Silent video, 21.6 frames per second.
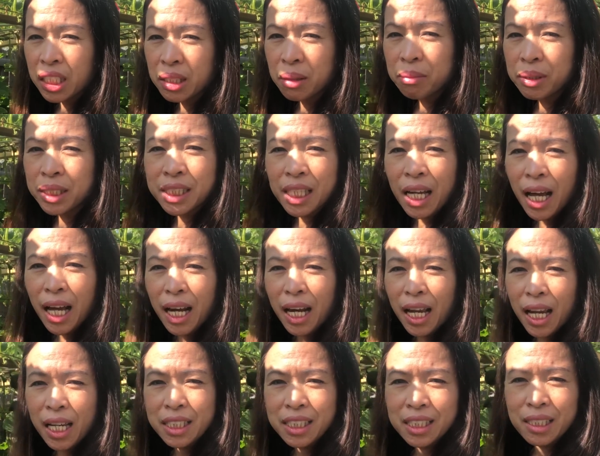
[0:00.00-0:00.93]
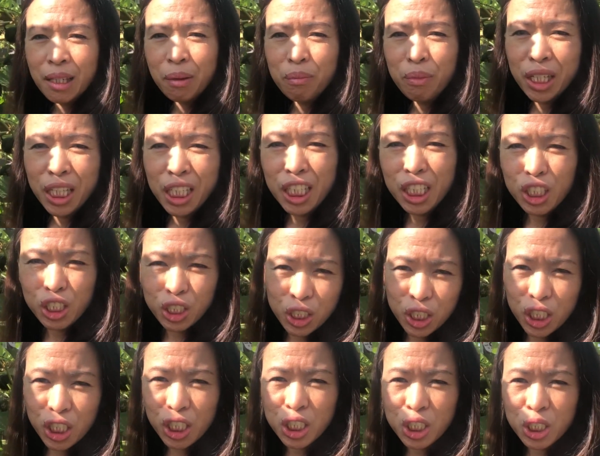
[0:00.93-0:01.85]
salad, some any
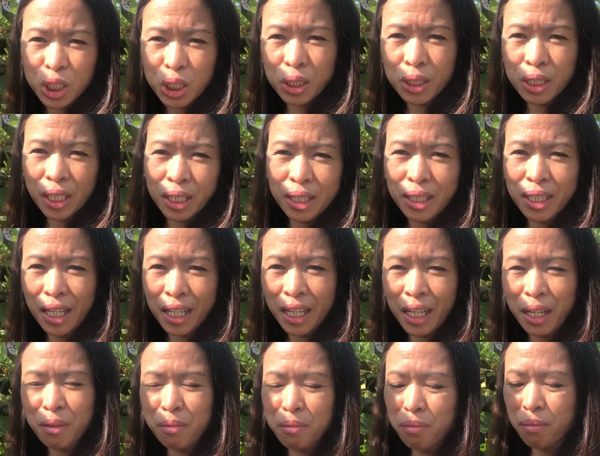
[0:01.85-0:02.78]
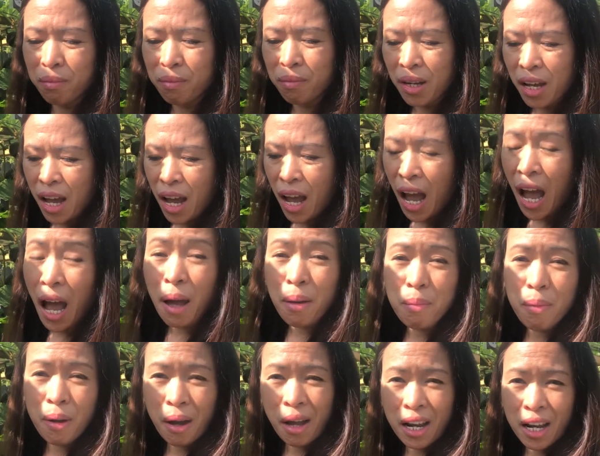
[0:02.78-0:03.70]
dish that they can
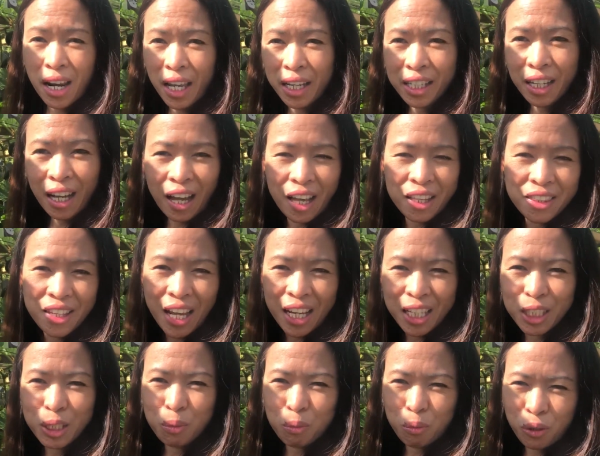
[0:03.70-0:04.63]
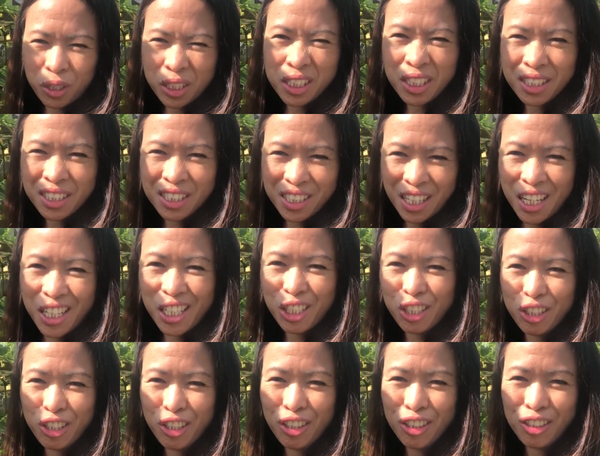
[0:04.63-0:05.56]
have like a nice
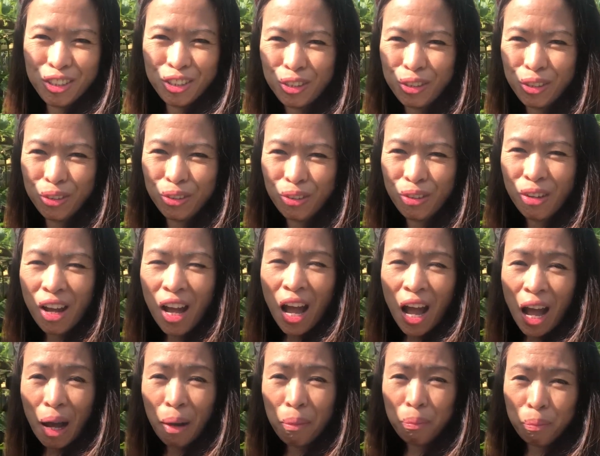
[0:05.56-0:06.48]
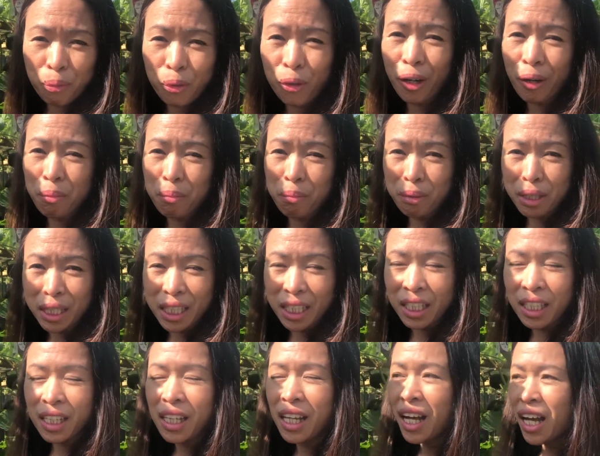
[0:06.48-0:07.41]
presentation to for a
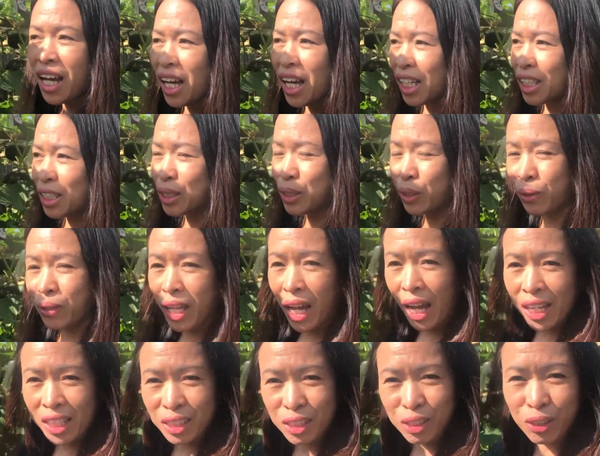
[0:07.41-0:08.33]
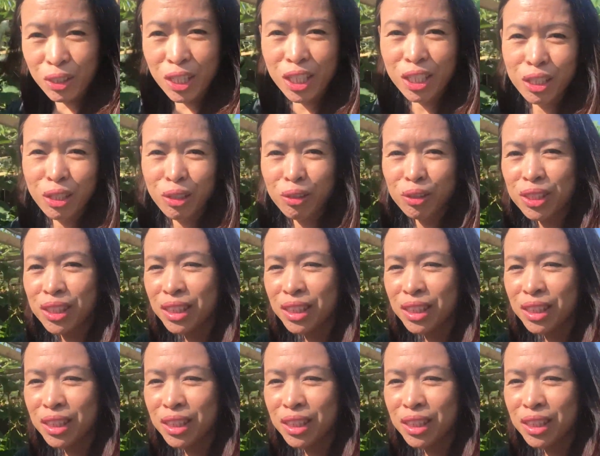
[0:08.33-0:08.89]
meal, so that you can use